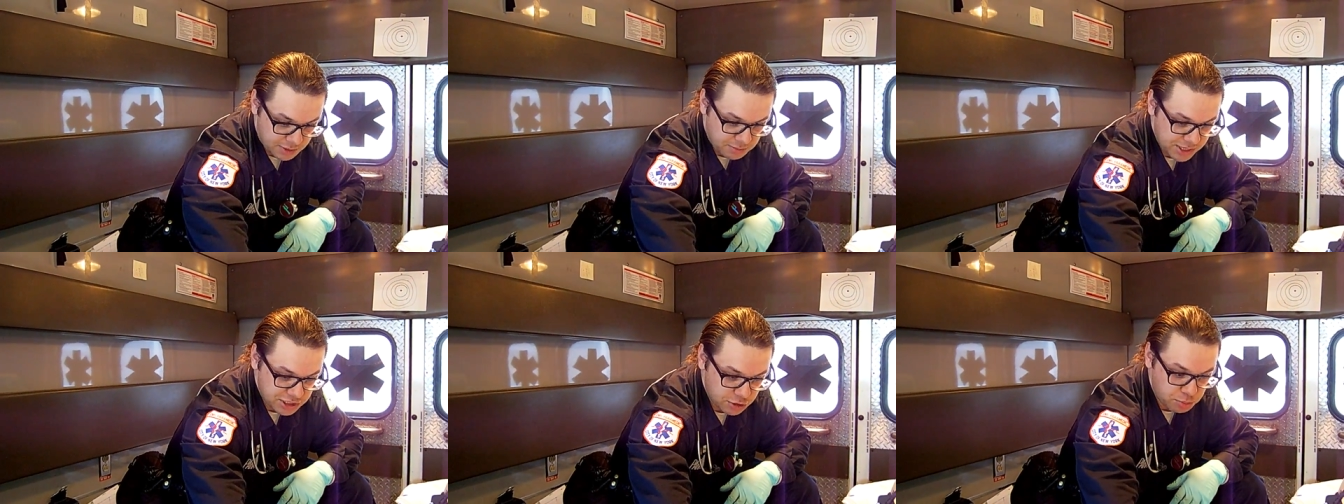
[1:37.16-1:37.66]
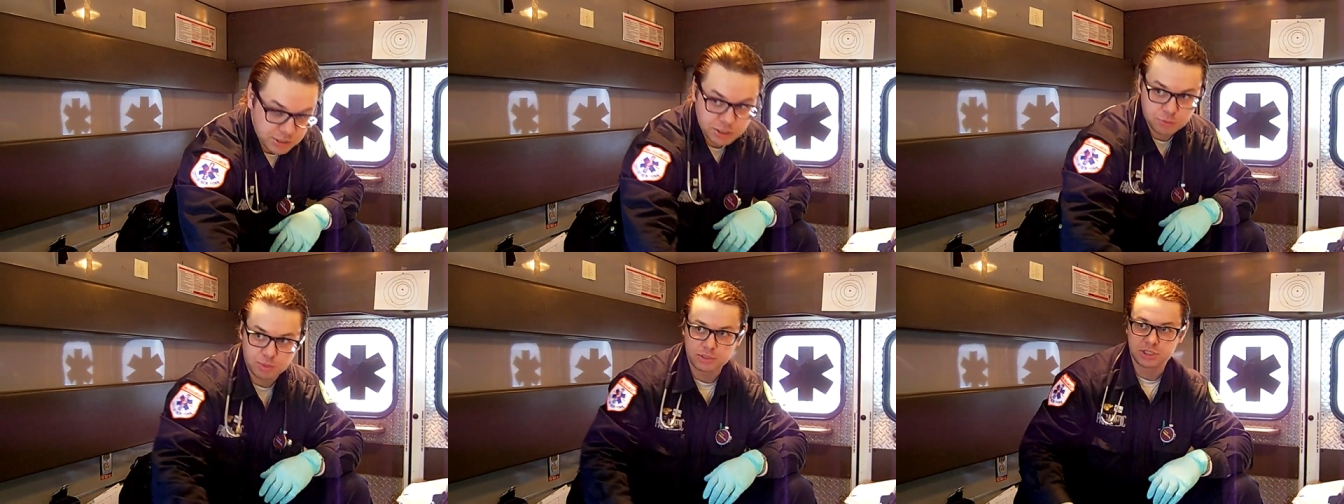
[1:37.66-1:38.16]
basic
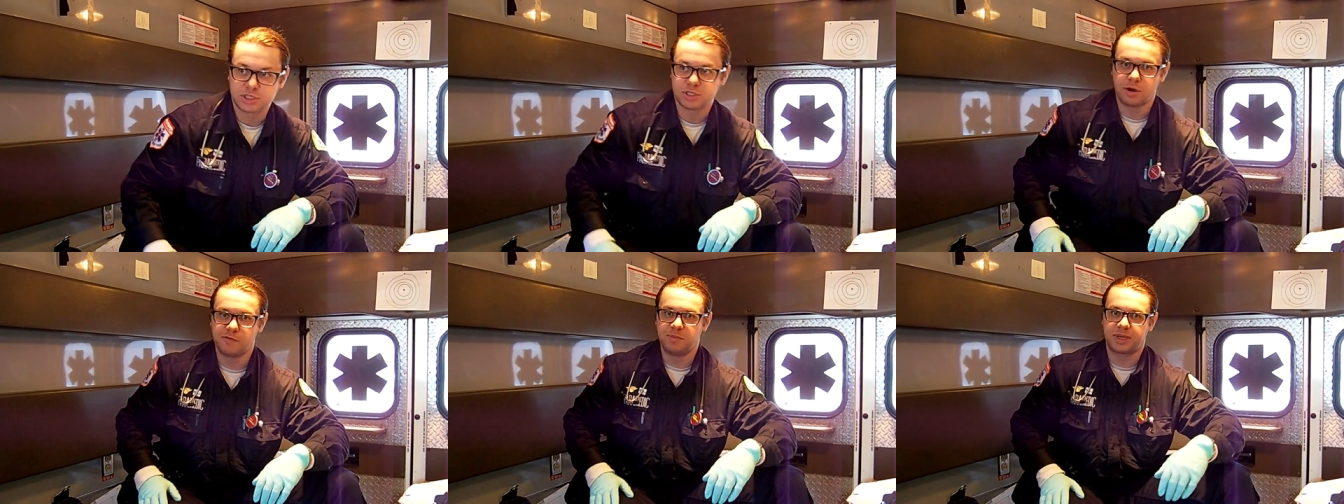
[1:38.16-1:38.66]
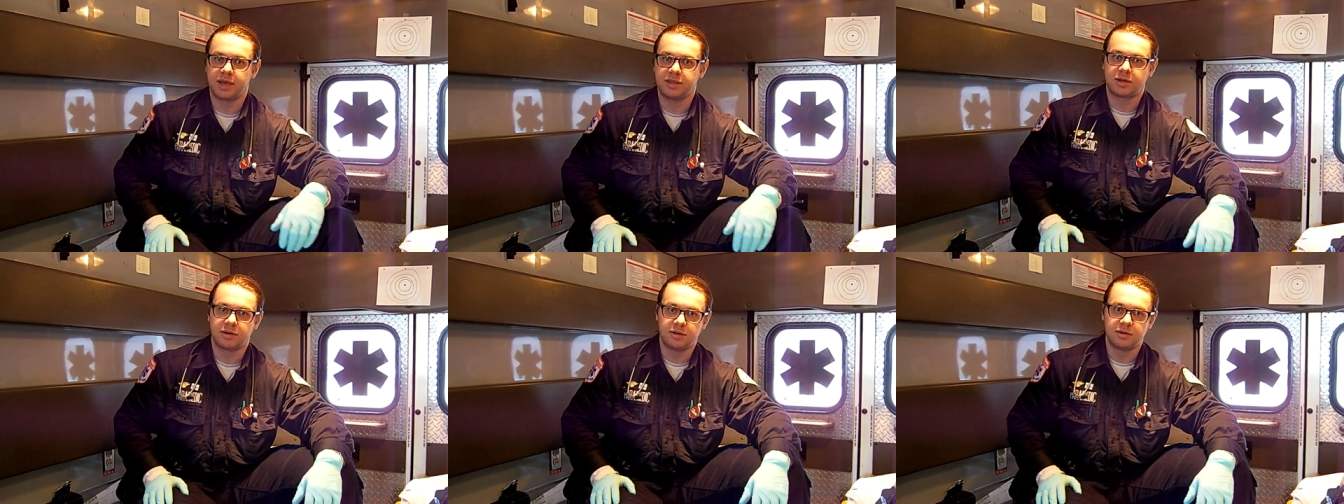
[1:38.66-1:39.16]
principles of
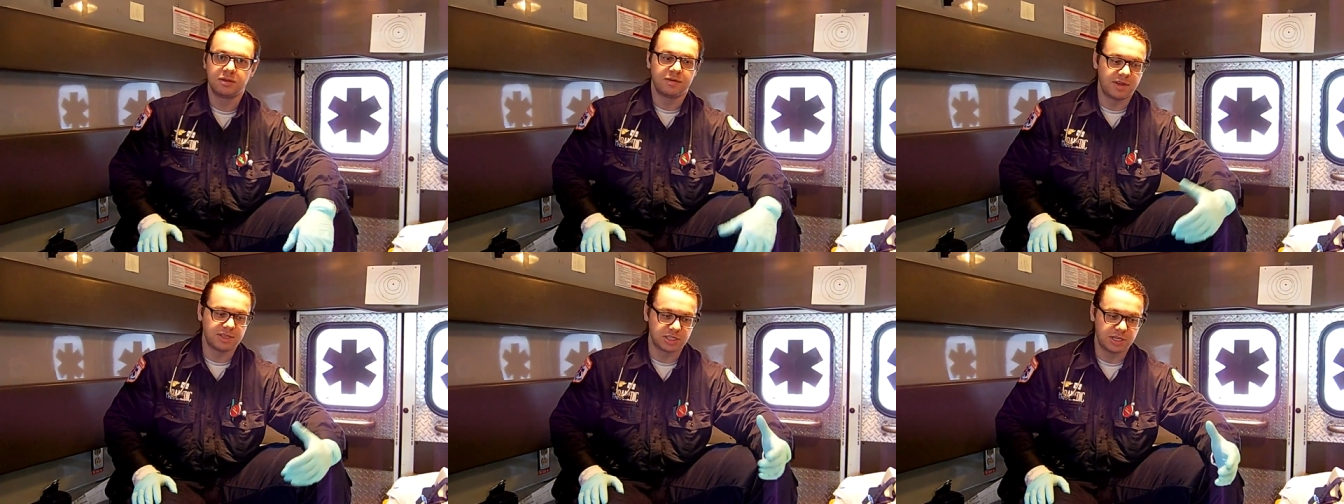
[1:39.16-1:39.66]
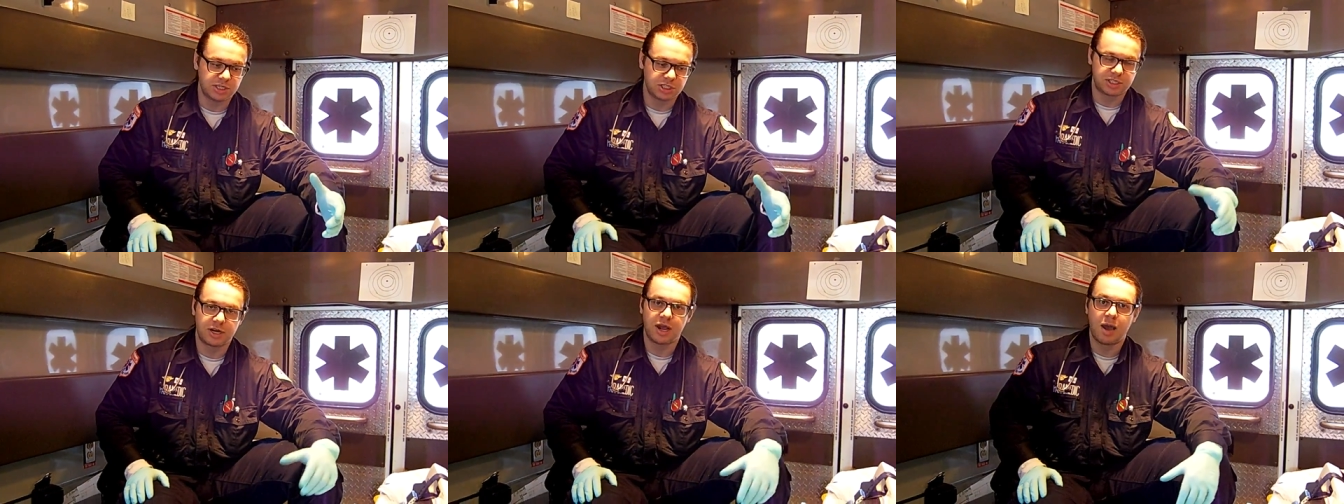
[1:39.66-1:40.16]
mechanical ventilations
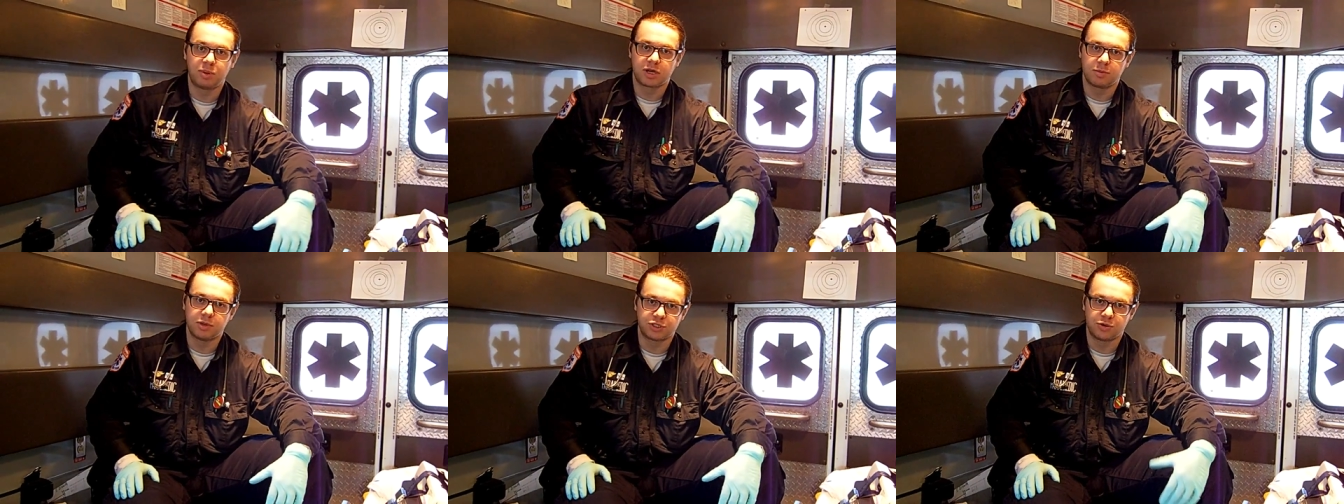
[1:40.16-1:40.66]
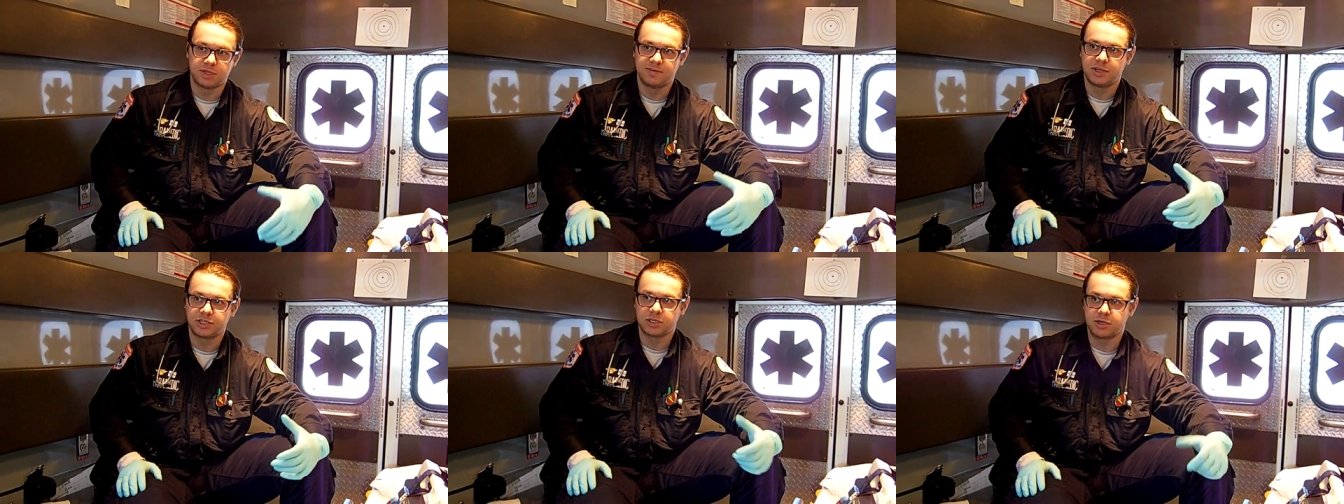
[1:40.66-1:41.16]
that are applicable to all the
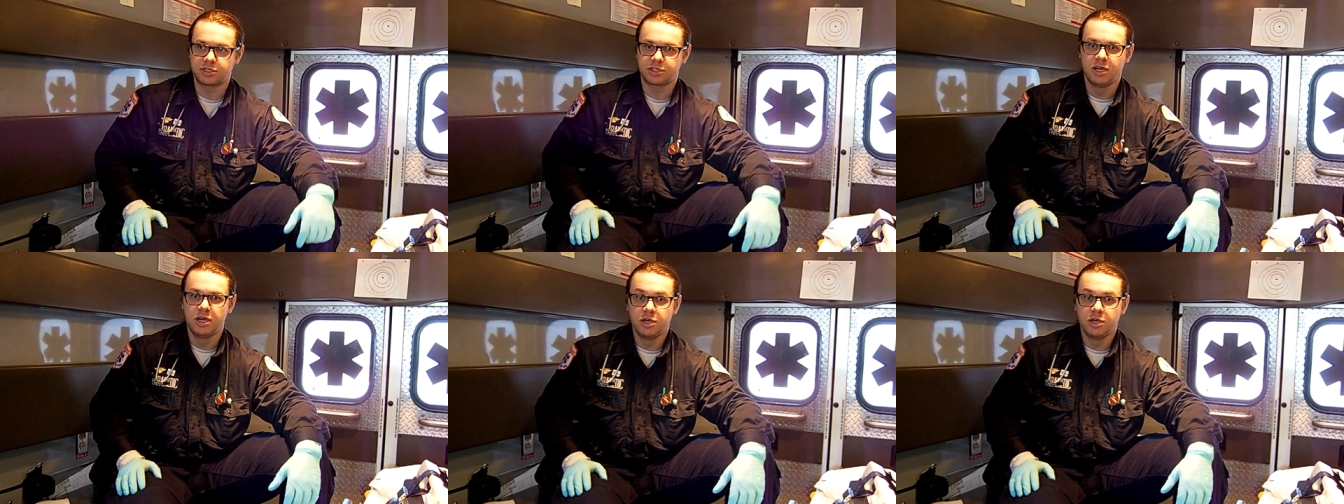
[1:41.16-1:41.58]
ventilators.